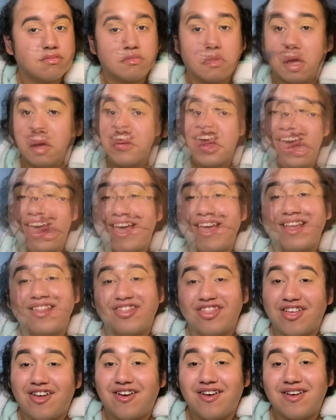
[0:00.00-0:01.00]
I
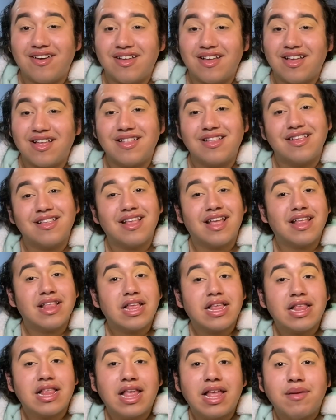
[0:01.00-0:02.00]
thought, because it's like the
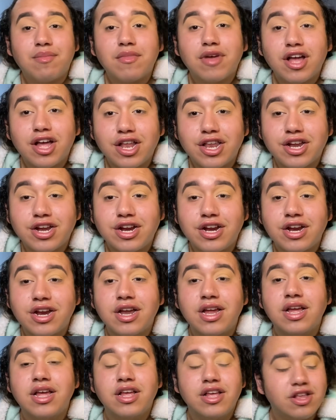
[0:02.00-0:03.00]
same color,
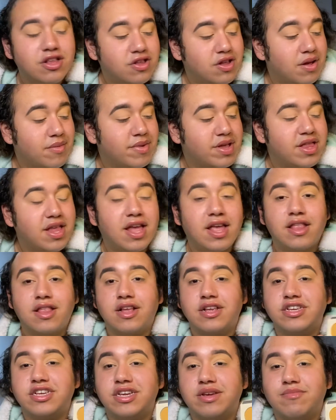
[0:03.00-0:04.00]
so I'm gonna take the
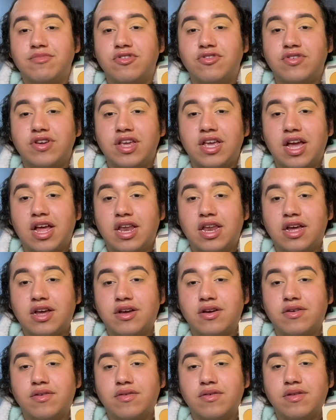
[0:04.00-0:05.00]
shimmery
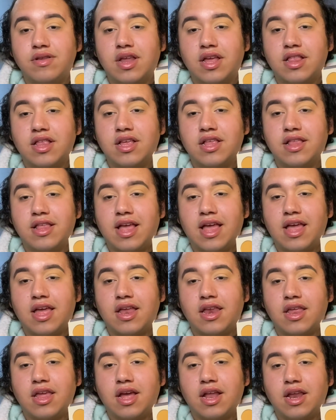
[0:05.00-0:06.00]
yellow, like the
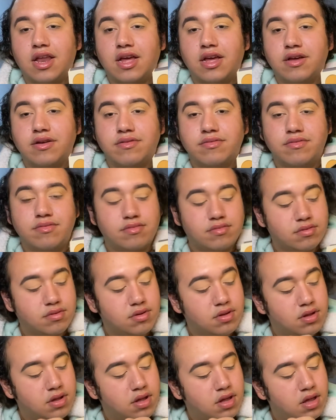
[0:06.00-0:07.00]
satin yellow,
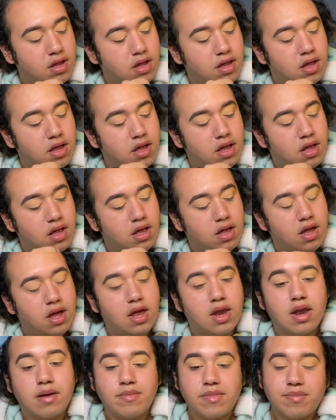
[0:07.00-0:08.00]

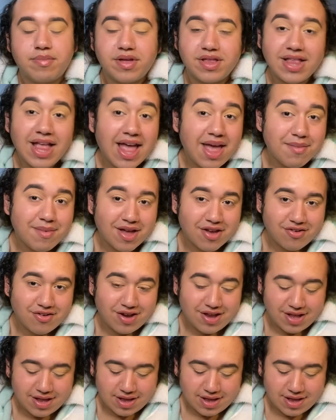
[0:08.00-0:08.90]
and I'm gonna put that in my crease.